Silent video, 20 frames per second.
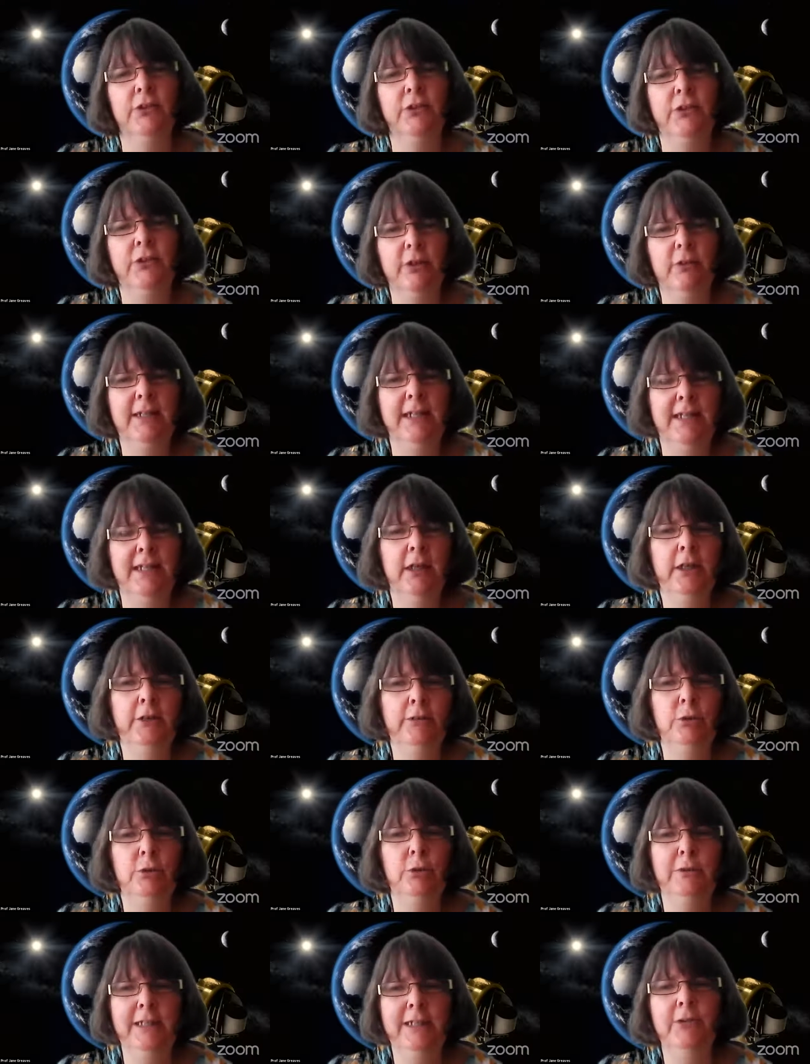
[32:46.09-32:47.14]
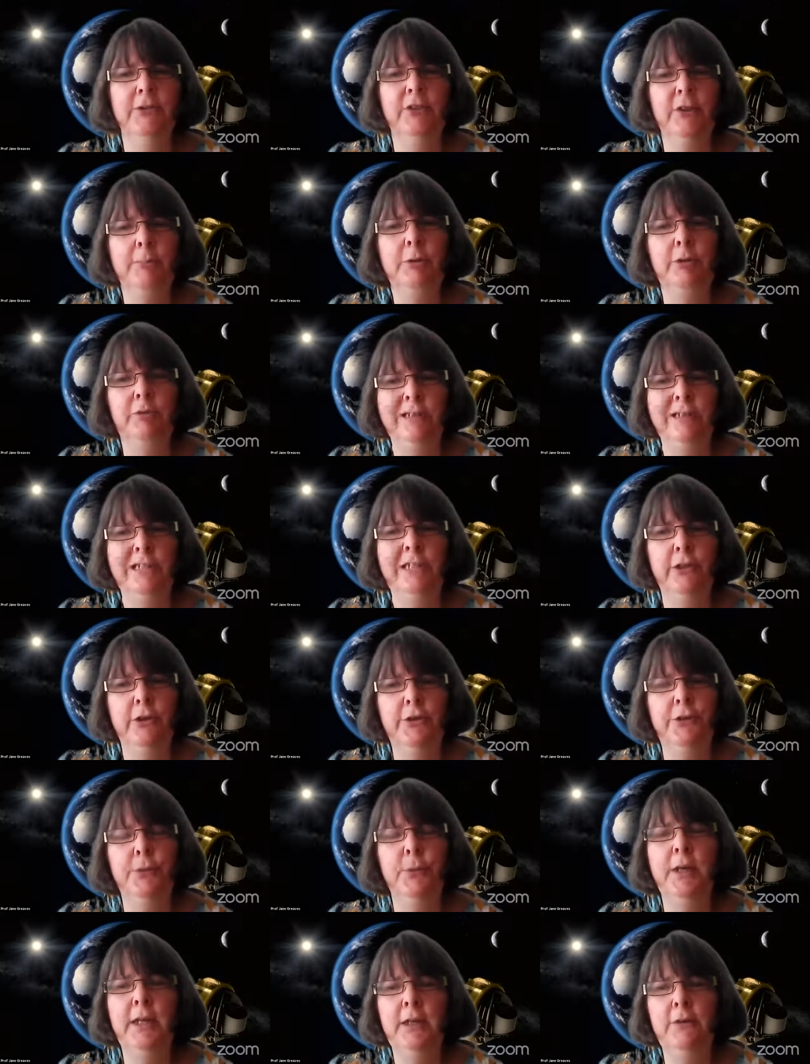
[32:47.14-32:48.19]
So it kind of all links up in a really
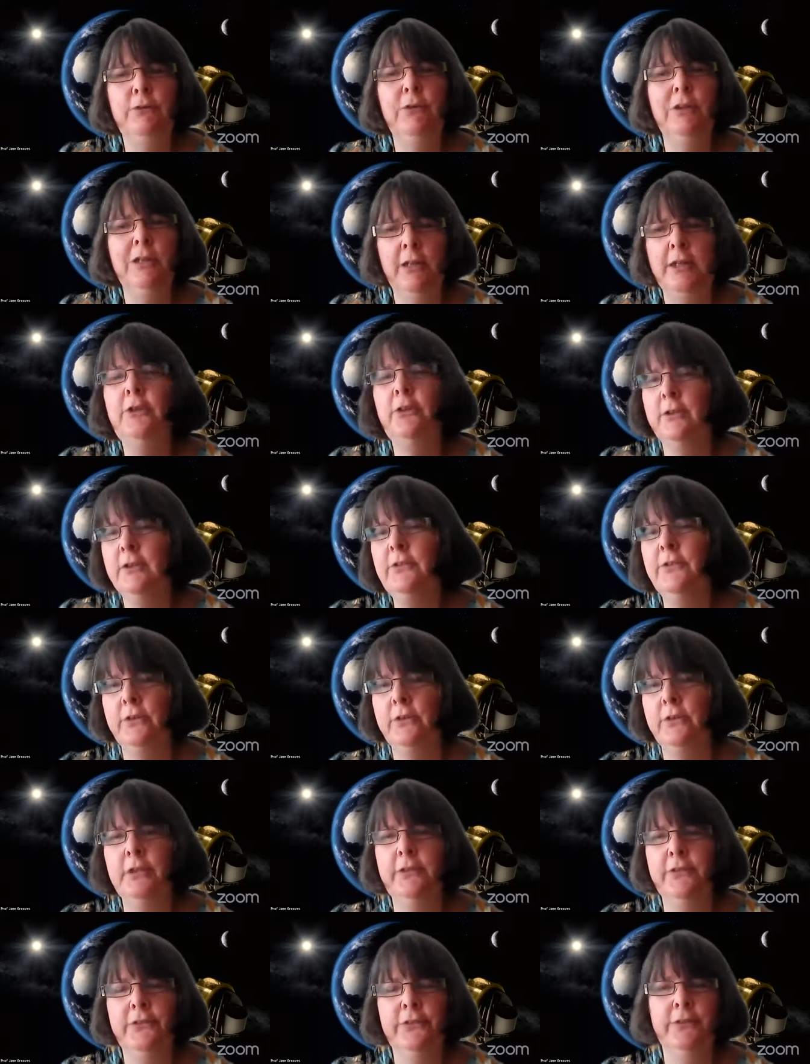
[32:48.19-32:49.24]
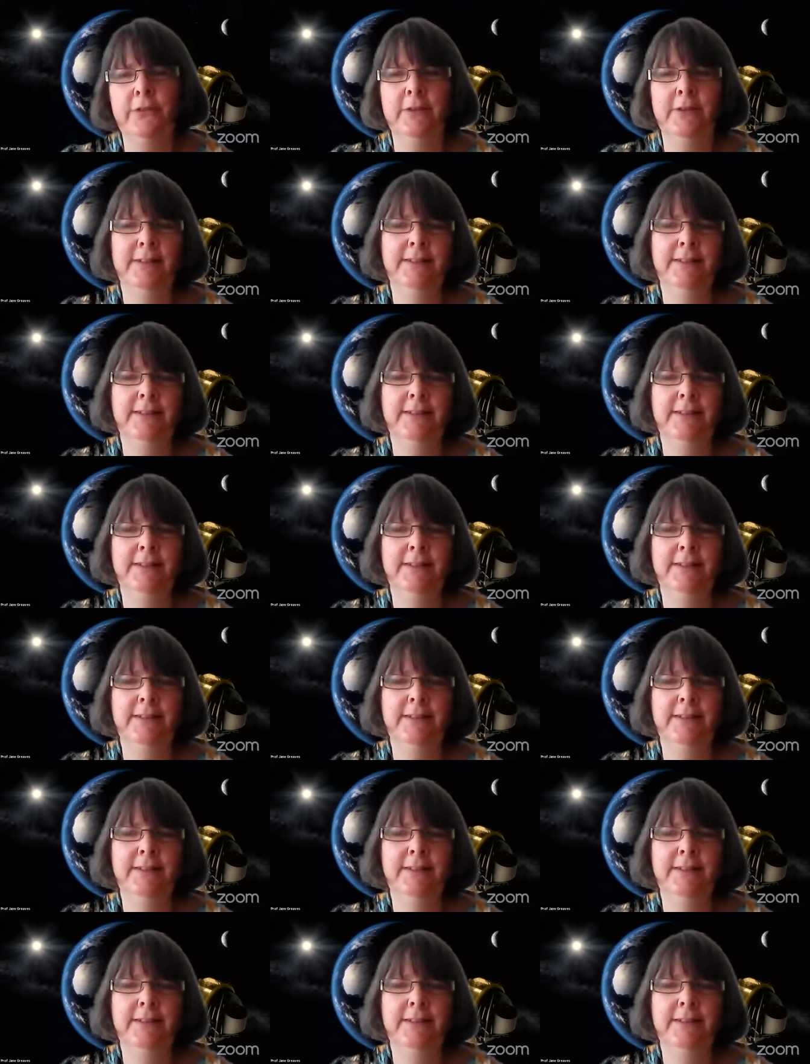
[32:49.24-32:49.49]
nice way if you like doing science.